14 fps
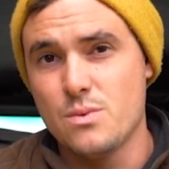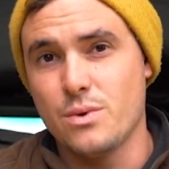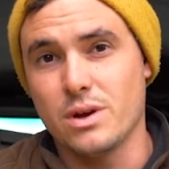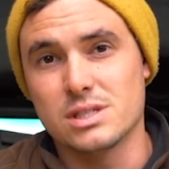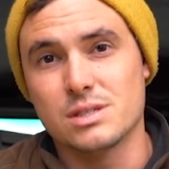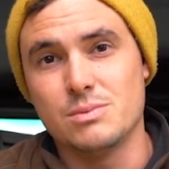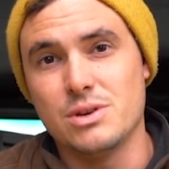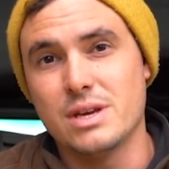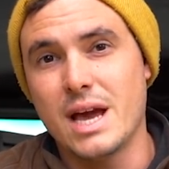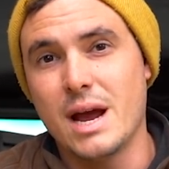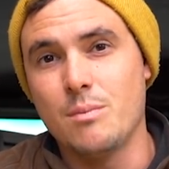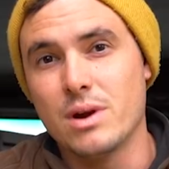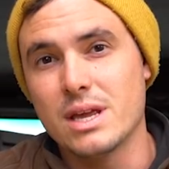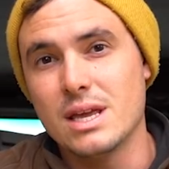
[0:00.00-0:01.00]
We've got some new
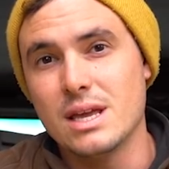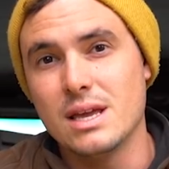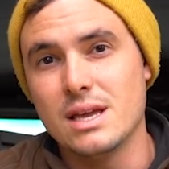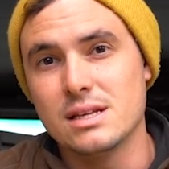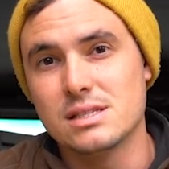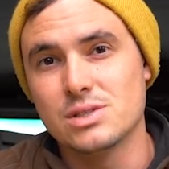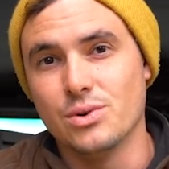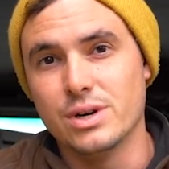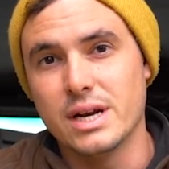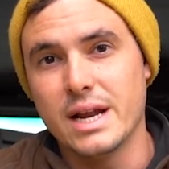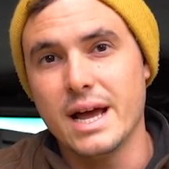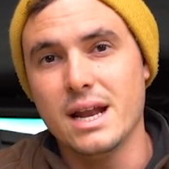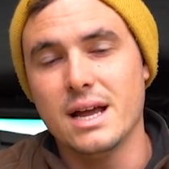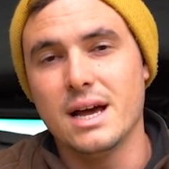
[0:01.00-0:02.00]
camera gear sorted
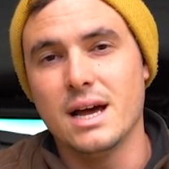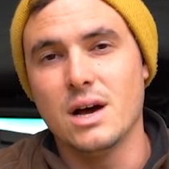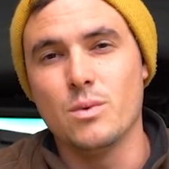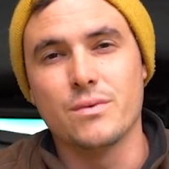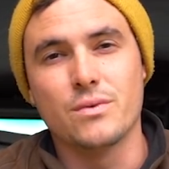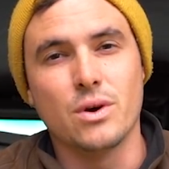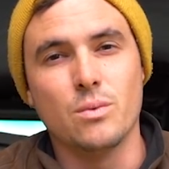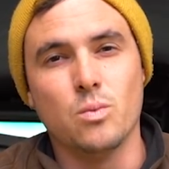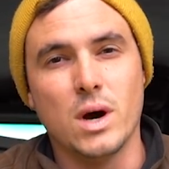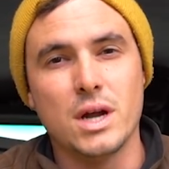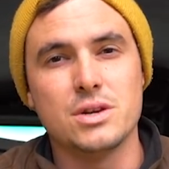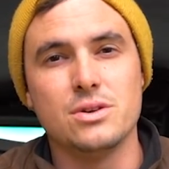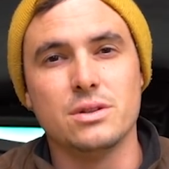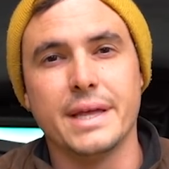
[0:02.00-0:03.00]
out. We've got
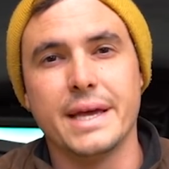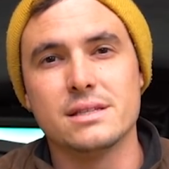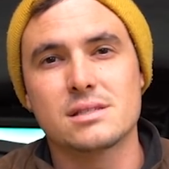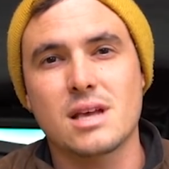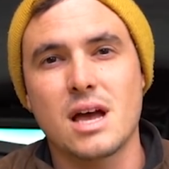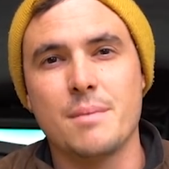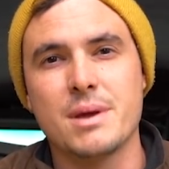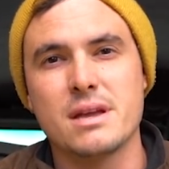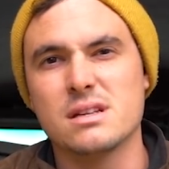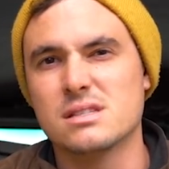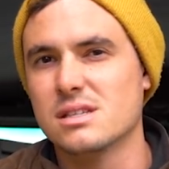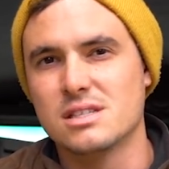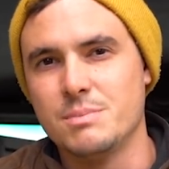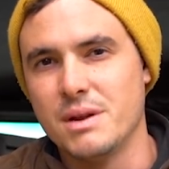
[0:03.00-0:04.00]
one new lens coming.
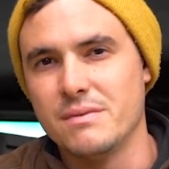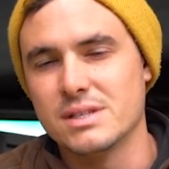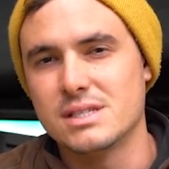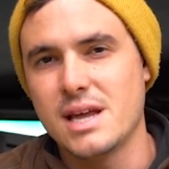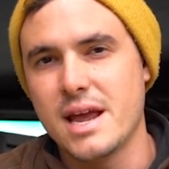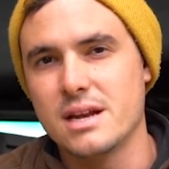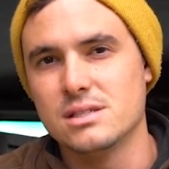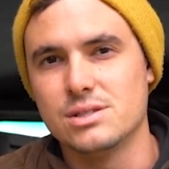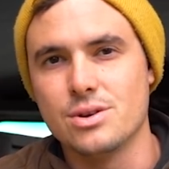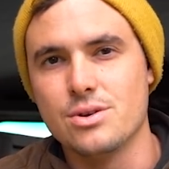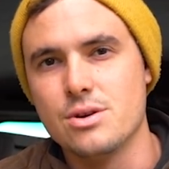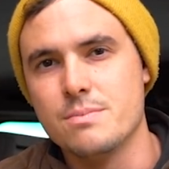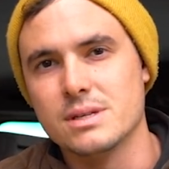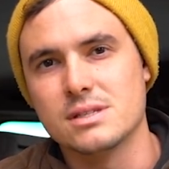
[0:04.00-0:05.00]
It's just a bit of a standard
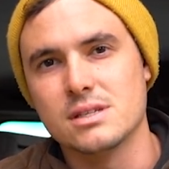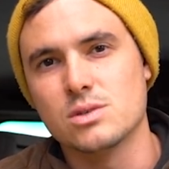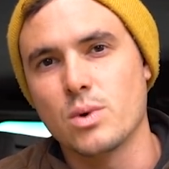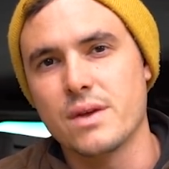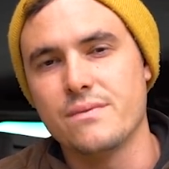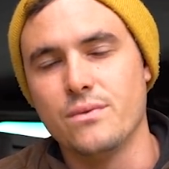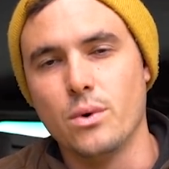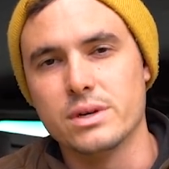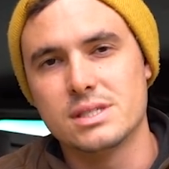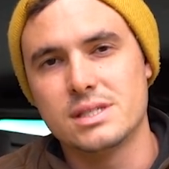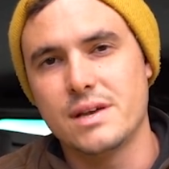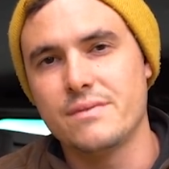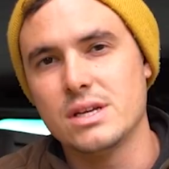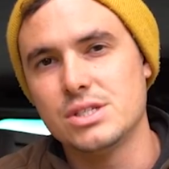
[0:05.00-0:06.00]
zoom. It's the
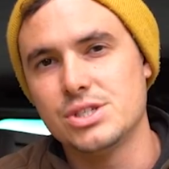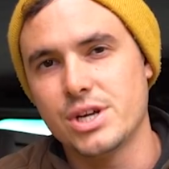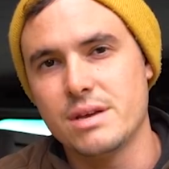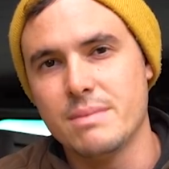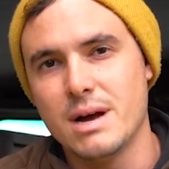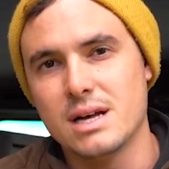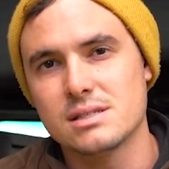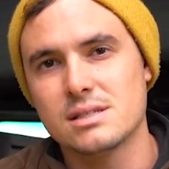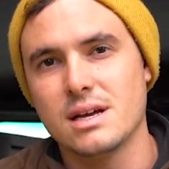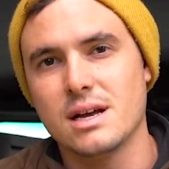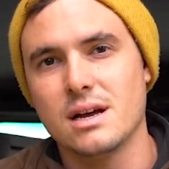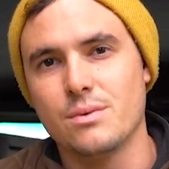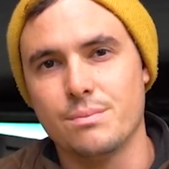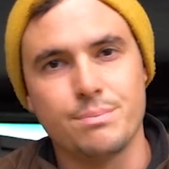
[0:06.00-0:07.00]
24-70 G
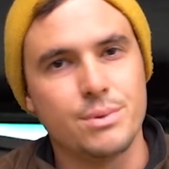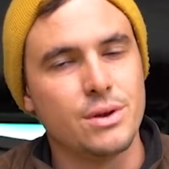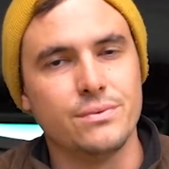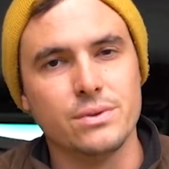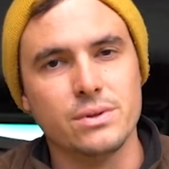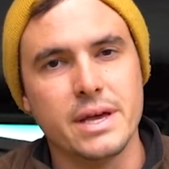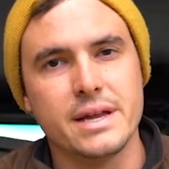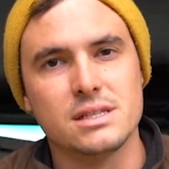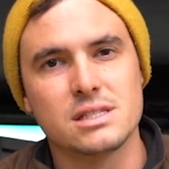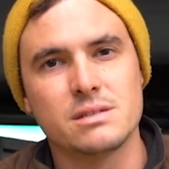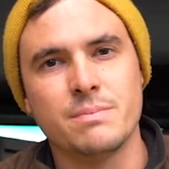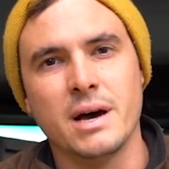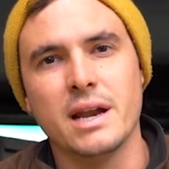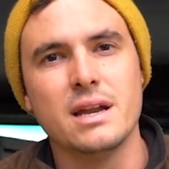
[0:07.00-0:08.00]
Master. Beautiful
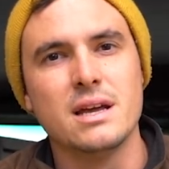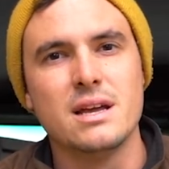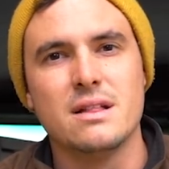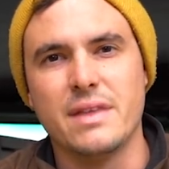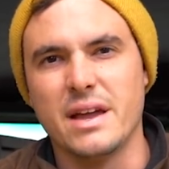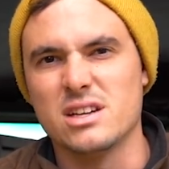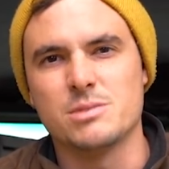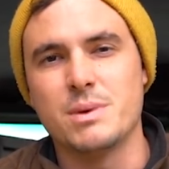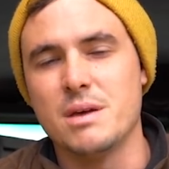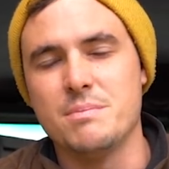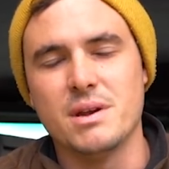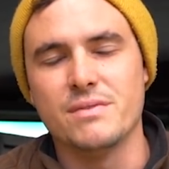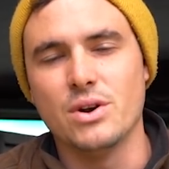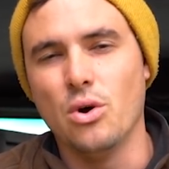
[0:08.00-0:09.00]
lens, but that'll just be
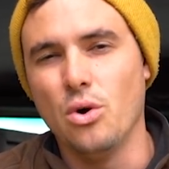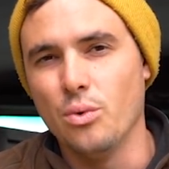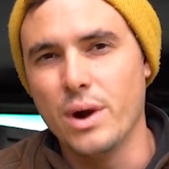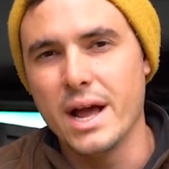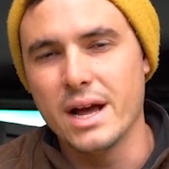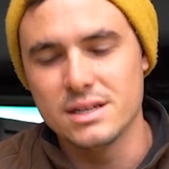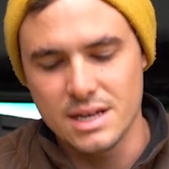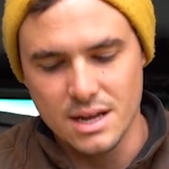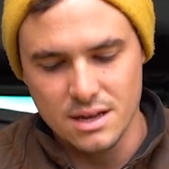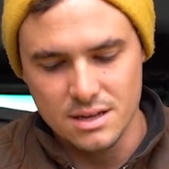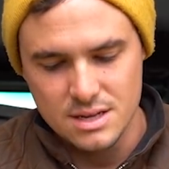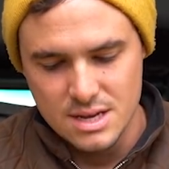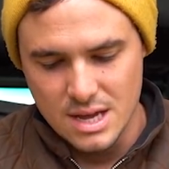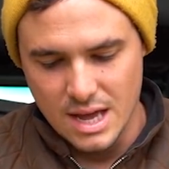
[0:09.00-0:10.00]
a bit of an
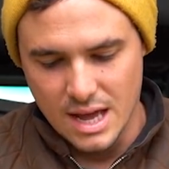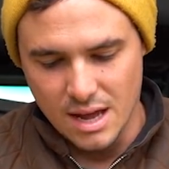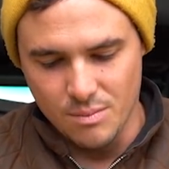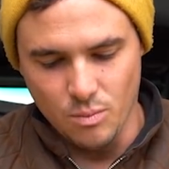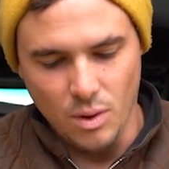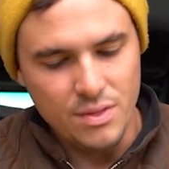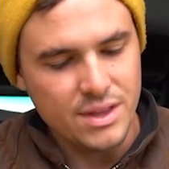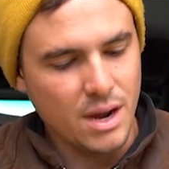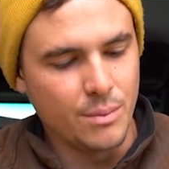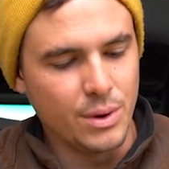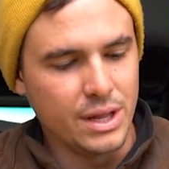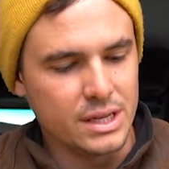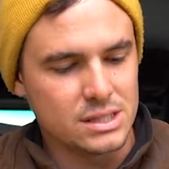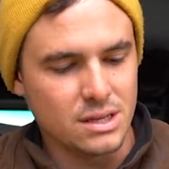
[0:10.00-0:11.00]
all-rounder. One thing I'm
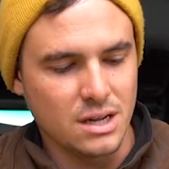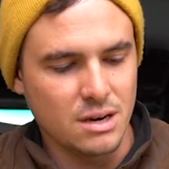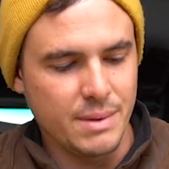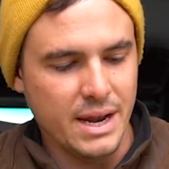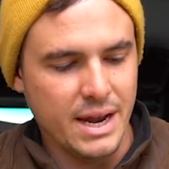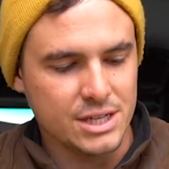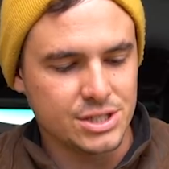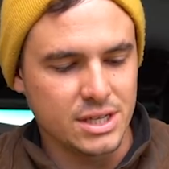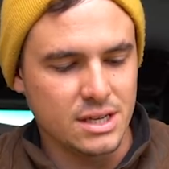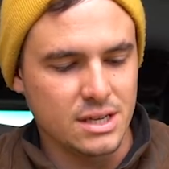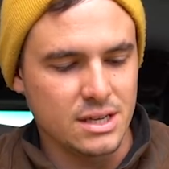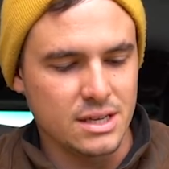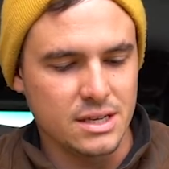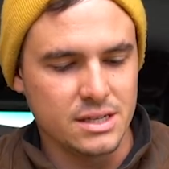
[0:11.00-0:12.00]
really excited about
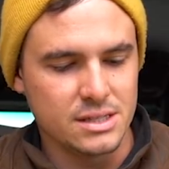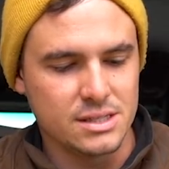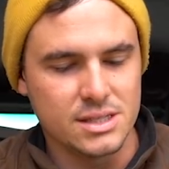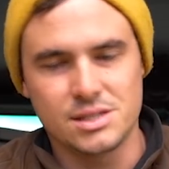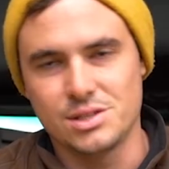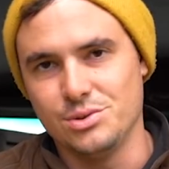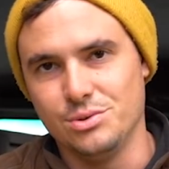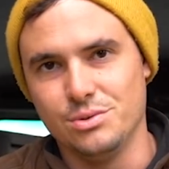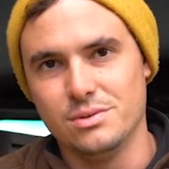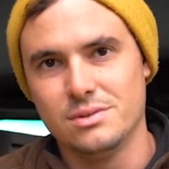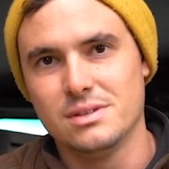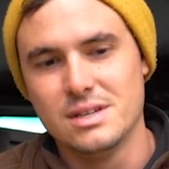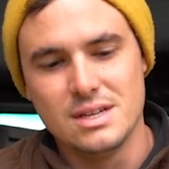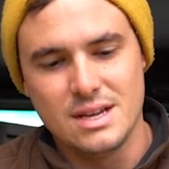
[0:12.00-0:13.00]
actually is this little
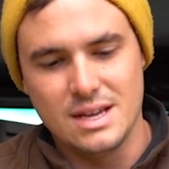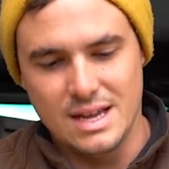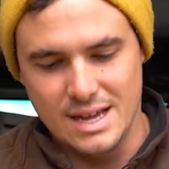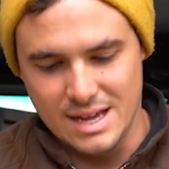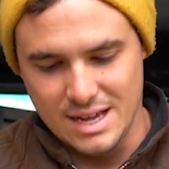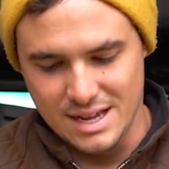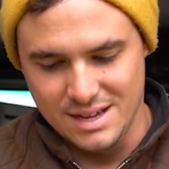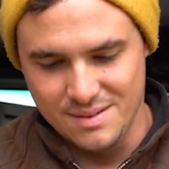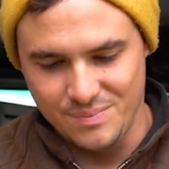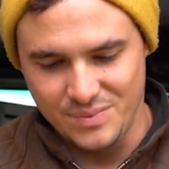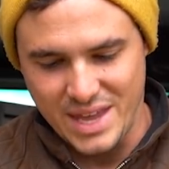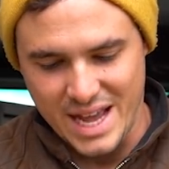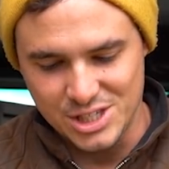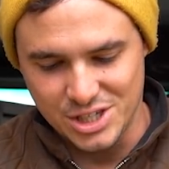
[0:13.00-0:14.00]

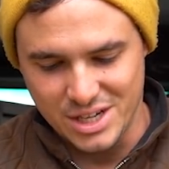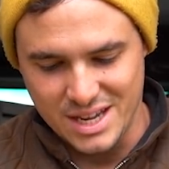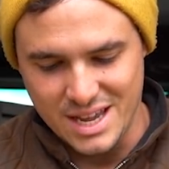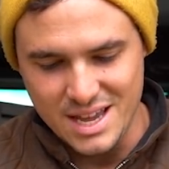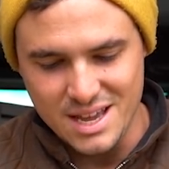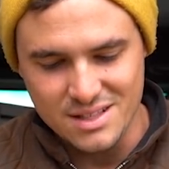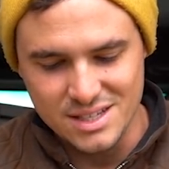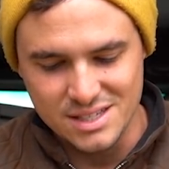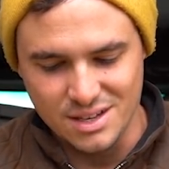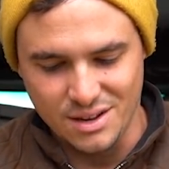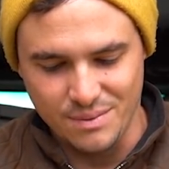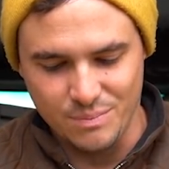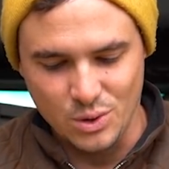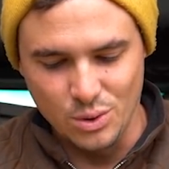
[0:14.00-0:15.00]
gadget here. This
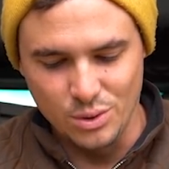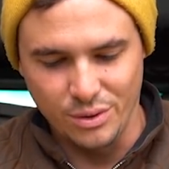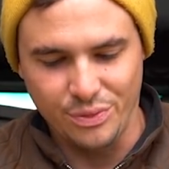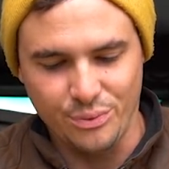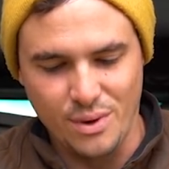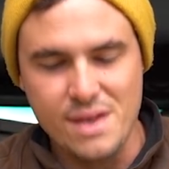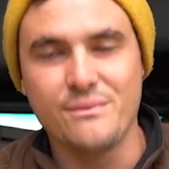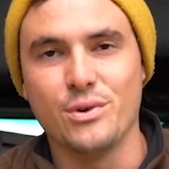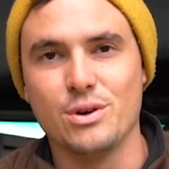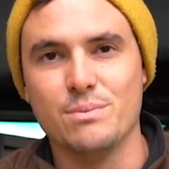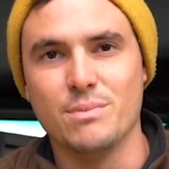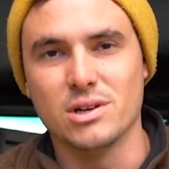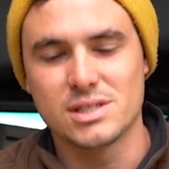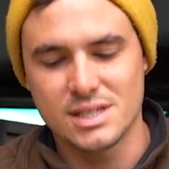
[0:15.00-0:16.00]
is called a
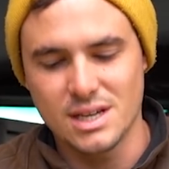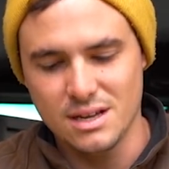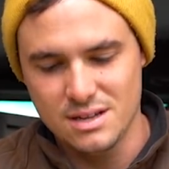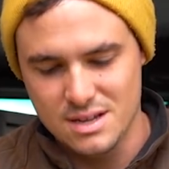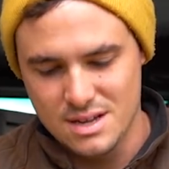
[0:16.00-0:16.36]
3-footed monster.